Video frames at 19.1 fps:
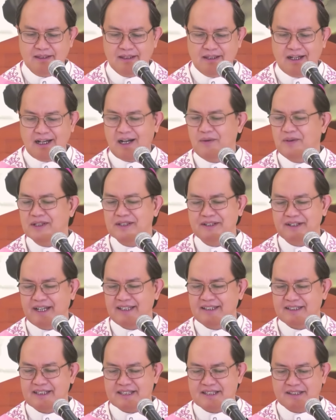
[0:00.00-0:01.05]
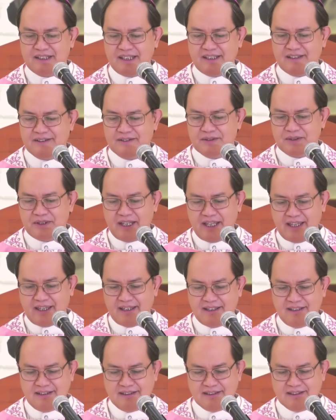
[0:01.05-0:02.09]
"Our greatest need
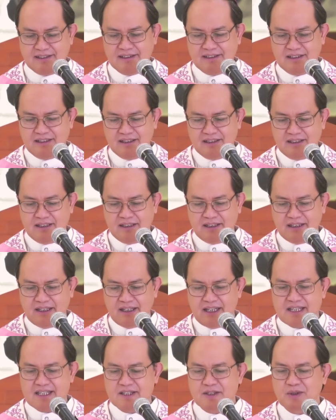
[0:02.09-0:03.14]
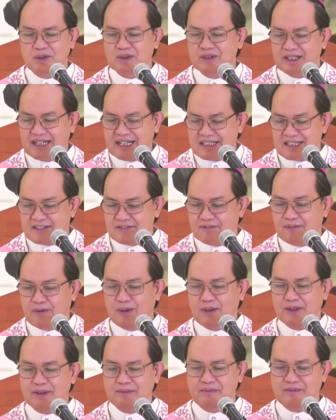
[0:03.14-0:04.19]
today is to
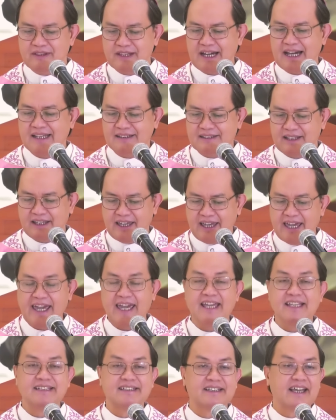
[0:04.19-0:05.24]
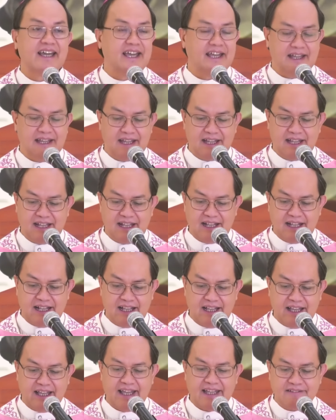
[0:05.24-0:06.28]
transform that hate
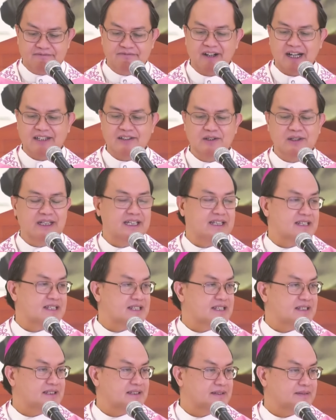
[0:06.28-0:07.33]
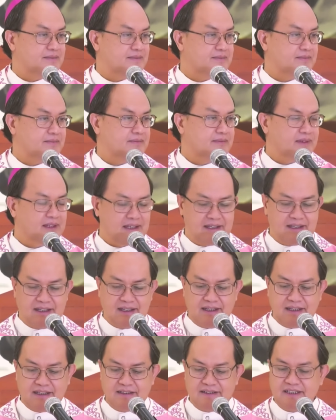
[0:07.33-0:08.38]
and violence,
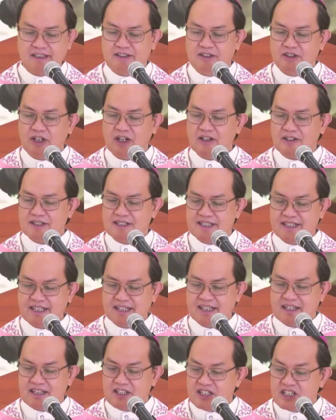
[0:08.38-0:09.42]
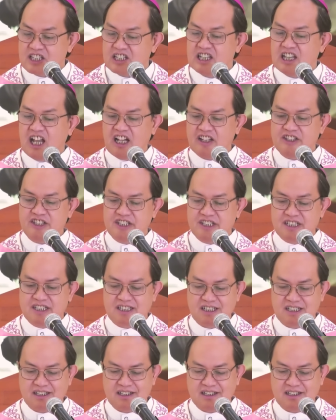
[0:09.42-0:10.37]
the toxic sludge